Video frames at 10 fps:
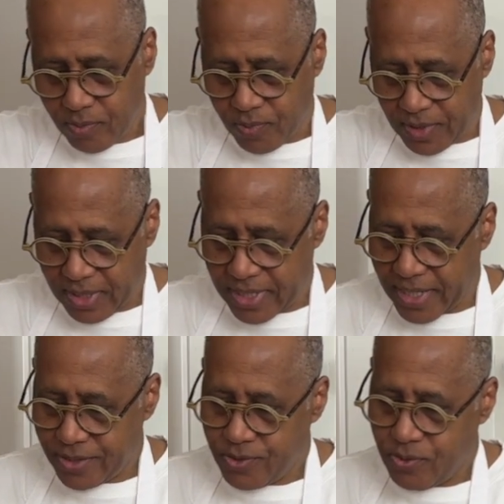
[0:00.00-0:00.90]
Bring
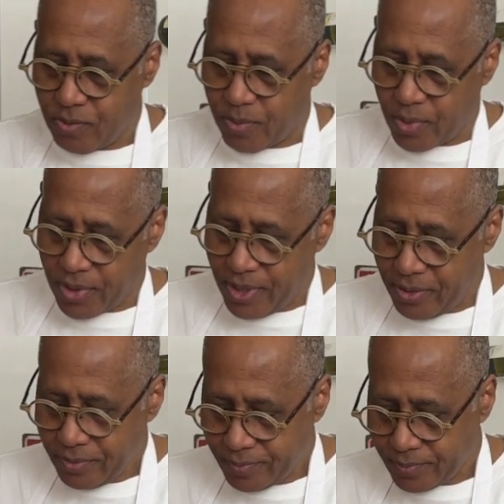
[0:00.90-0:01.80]
that to a
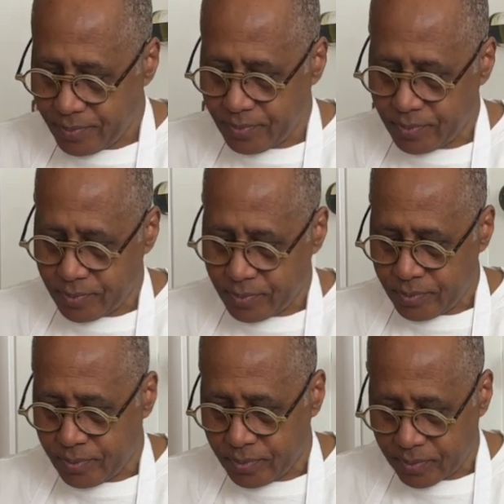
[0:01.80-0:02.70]
boil,
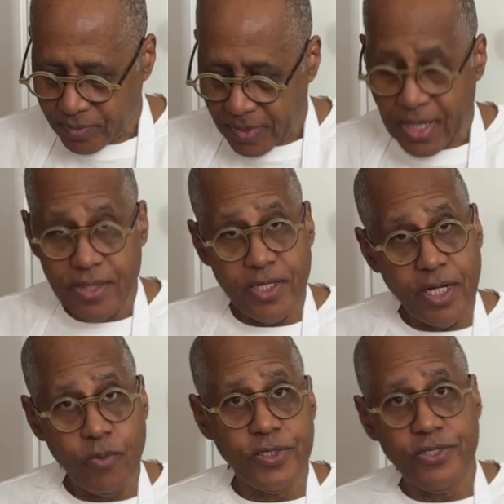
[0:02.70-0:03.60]
and then
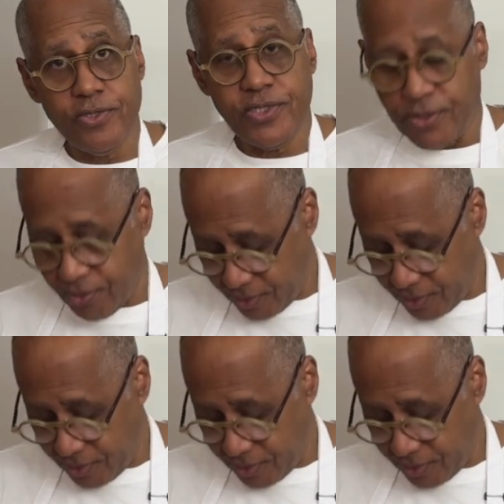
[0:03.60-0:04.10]
I'll reduce it to a